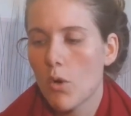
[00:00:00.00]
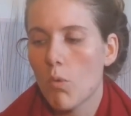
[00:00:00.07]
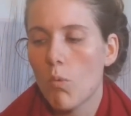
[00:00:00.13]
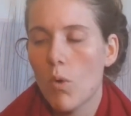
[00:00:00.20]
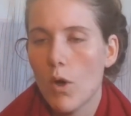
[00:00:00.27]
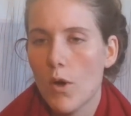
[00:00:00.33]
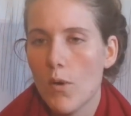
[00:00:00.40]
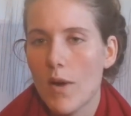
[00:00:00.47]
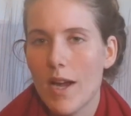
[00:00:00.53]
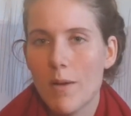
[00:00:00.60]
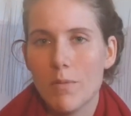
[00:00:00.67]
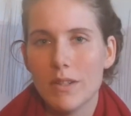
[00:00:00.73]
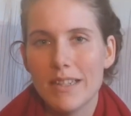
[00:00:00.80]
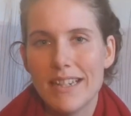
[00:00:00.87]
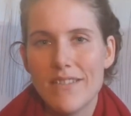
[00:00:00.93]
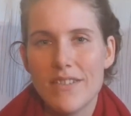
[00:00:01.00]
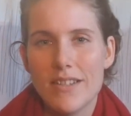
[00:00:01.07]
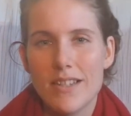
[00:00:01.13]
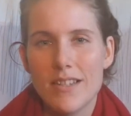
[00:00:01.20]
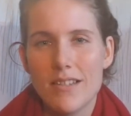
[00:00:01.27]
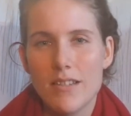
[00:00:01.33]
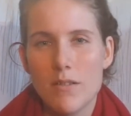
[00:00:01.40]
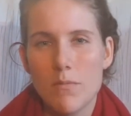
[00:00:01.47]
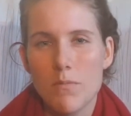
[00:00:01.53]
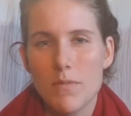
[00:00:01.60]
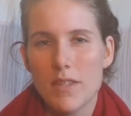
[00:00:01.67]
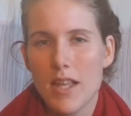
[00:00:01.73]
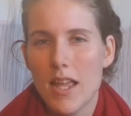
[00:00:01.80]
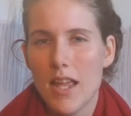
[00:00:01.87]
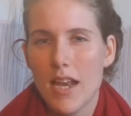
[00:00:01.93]
what are our belief
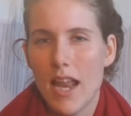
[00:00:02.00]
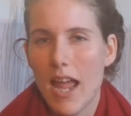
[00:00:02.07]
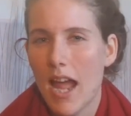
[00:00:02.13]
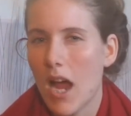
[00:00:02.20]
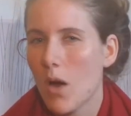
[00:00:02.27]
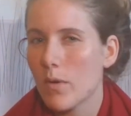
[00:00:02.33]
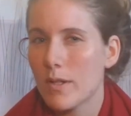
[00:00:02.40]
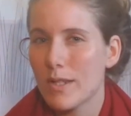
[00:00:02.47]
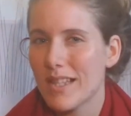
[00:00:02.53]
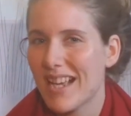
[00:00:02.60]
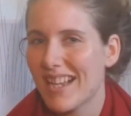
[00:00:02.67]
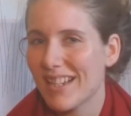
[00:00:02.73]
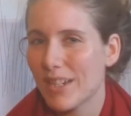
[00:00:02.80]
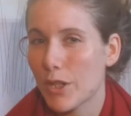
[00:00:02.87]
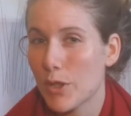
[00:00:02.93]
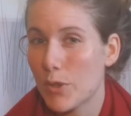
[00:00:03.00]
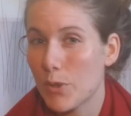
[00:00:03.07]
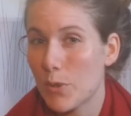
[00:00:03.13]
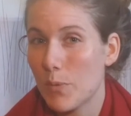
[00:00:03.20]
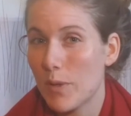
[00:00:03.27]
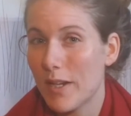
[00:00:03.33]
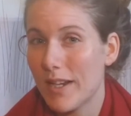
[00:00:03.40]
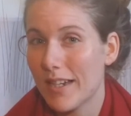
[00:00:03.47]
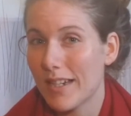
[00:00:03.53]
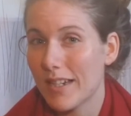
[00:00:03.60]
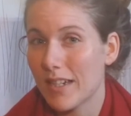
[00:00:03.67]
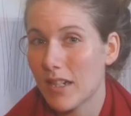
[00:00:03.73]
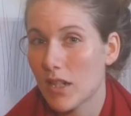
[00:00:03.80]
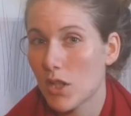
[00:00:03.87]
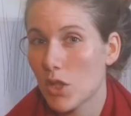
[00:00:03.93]
systems and how is that
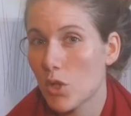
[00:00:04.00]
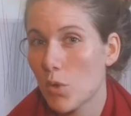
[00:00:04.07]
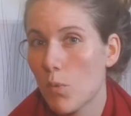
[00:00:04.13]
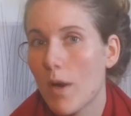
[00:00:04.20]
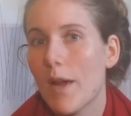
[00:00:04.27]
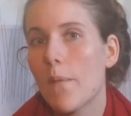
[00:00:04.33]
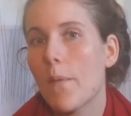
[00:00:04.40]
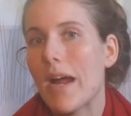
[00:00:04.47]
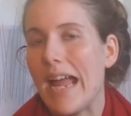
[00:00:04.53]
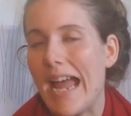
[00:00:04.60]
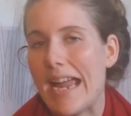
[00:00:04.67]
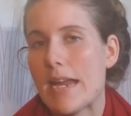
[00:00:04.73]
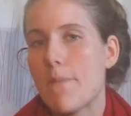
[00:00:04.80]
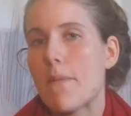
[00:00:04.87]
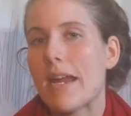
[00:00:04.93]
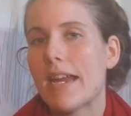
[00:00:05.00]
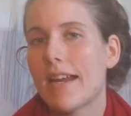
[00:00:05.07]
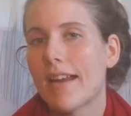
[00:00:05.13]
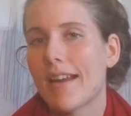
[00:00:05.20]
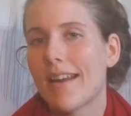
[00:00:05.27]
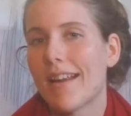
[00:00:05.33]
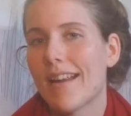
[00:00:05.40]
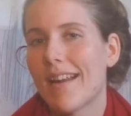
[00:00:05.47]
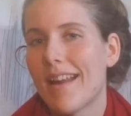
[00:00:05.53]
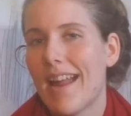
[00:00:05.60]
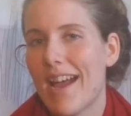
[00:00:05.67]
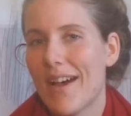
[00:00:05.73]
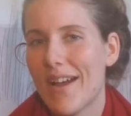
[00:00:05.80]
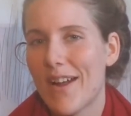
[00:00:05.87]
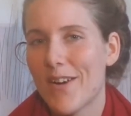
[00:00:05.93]
contributing to where we're aiming
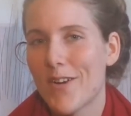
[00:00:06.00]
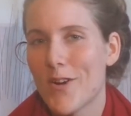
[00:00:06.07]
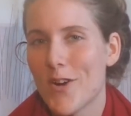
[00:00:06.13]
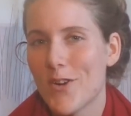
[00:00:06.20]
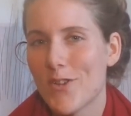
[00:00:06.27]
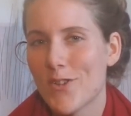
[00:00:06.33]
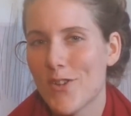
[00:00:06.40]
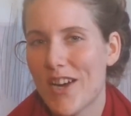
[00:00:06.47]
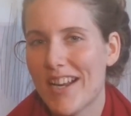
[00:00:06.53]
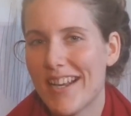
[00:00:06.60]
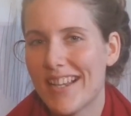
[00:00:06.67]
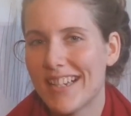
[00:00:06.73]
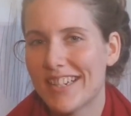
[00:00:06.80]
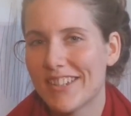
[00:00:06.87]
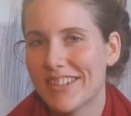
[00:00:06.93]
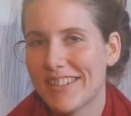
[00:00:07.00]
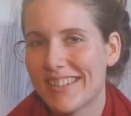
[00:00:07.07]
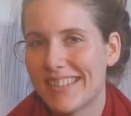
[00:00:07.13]
our arrows right now?